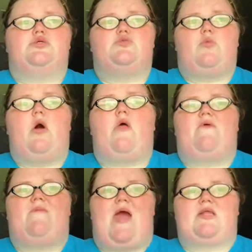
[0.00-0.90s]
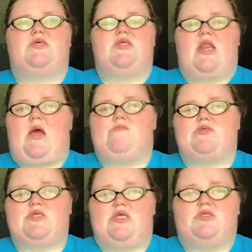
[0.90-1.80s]
draw the fact that I
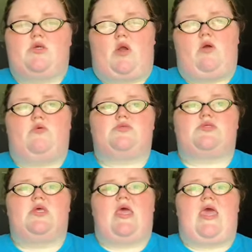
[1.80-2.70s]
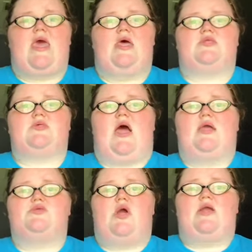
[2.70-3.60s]
was into girls. And
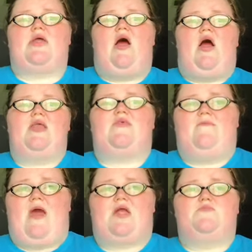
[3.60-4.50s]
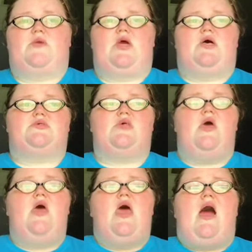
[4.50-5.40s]
I tried to hide the fact because
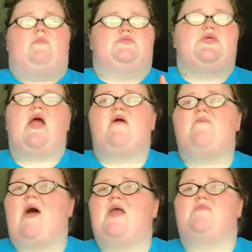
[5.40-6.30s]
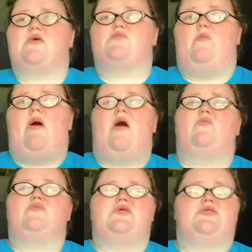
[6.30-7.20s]
I was terrified because of what my
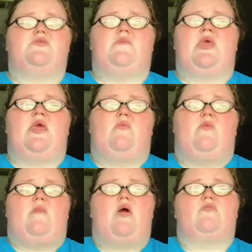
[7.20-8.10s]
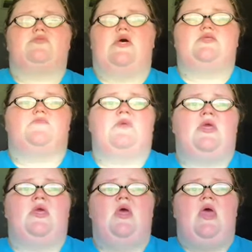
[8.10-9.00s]
uncle did to me and what my uncle said to
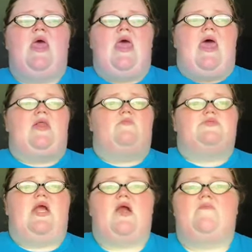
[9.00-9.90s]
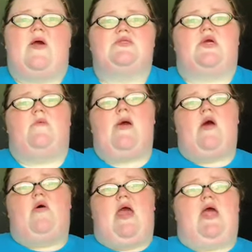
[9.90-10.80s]
me. And I was terrified to come
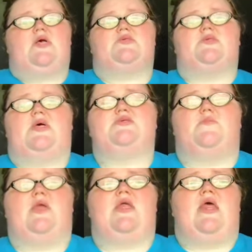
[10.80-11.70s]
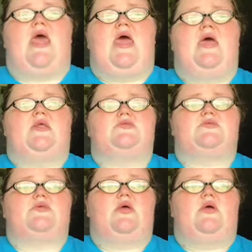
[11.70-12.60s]
out as lesbian.
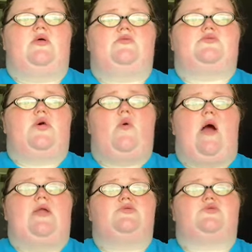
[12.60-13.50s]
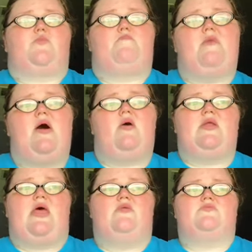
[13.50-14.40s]
And so I just rebelled
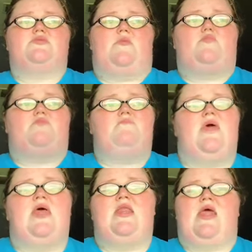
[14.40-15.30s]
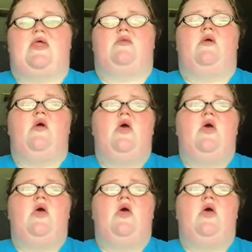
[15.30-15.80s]
and slept with men and